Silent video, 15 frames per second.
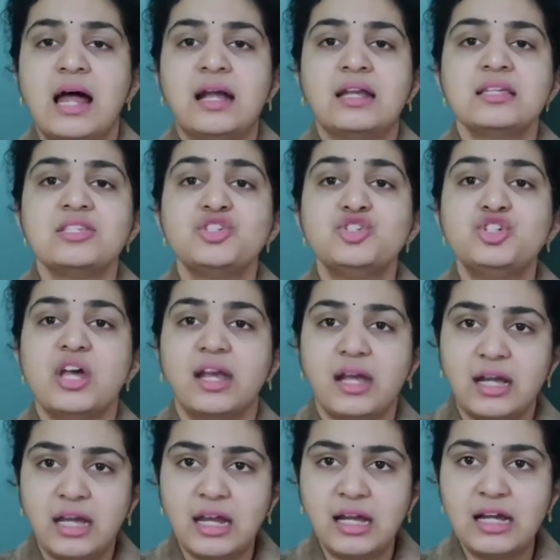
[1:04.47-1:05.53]
that is
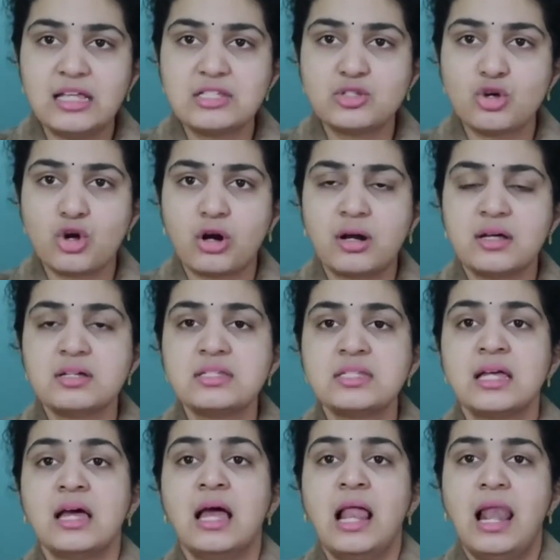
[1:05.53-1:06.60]
genetic
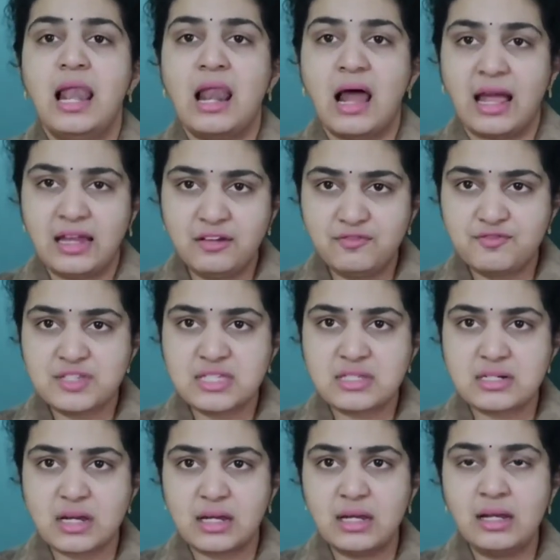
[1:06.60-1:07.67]
disorders,
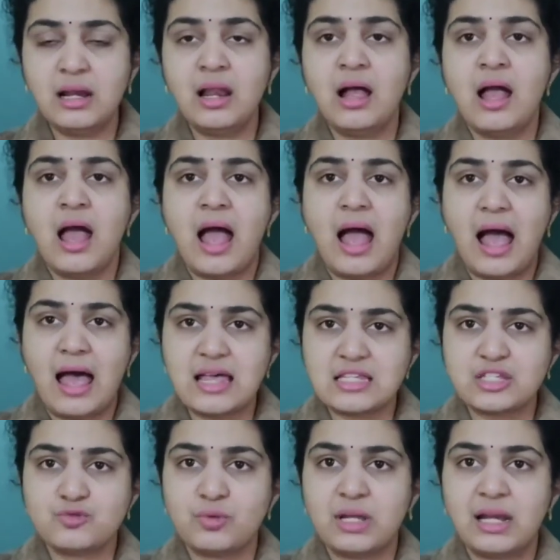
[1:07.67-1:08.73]
lifestyle,
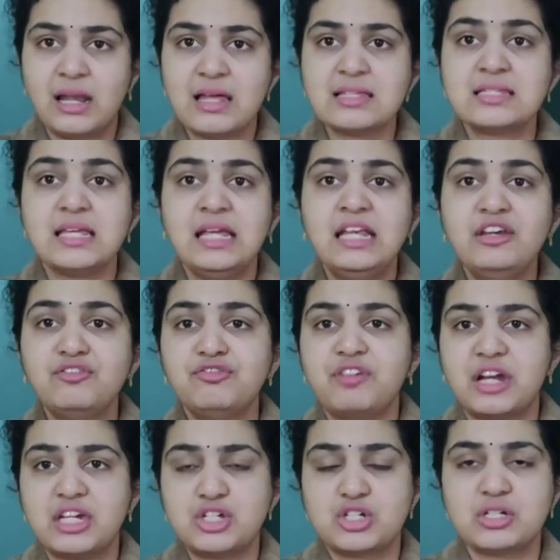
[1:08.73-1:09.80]
as well as
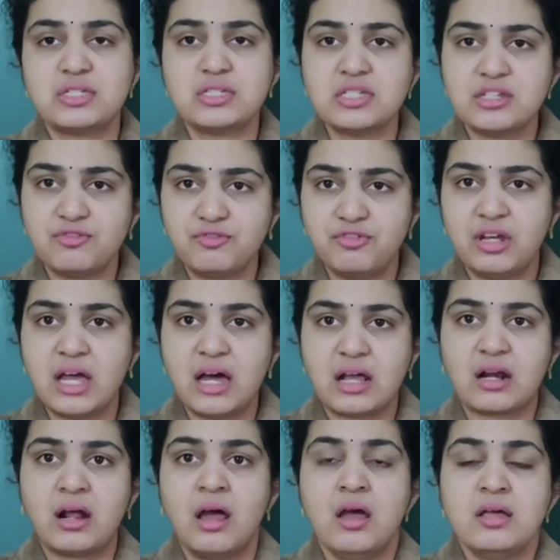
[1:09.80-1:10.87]
infections. If we
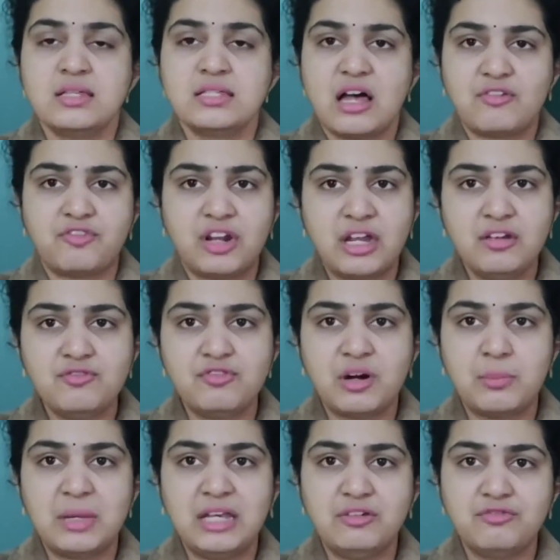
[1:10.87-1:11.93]
are suffering
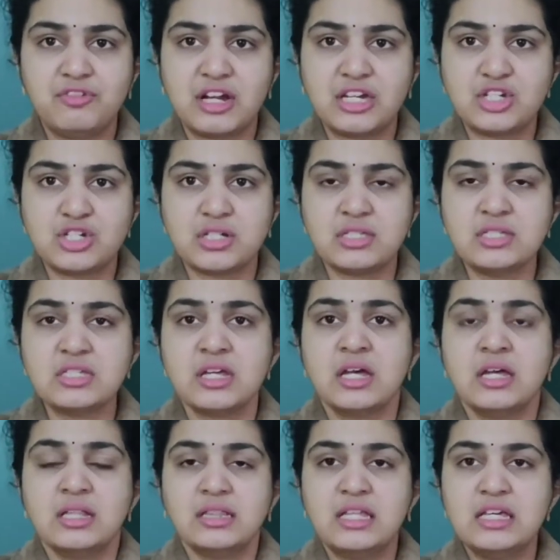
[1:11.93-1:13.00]
from
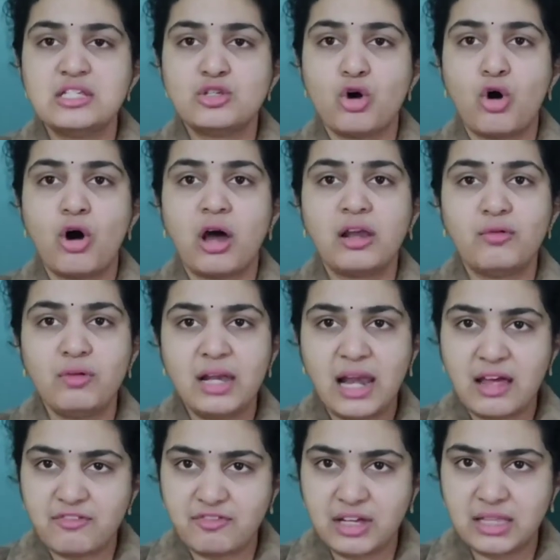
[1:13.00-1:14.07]
infections, these all
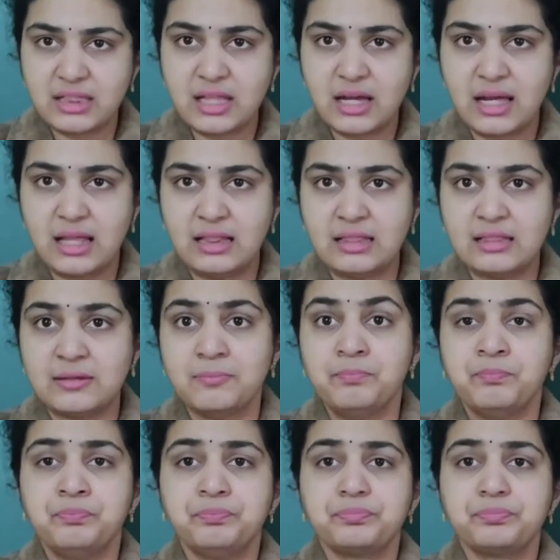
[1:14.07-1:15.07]
will affect the health.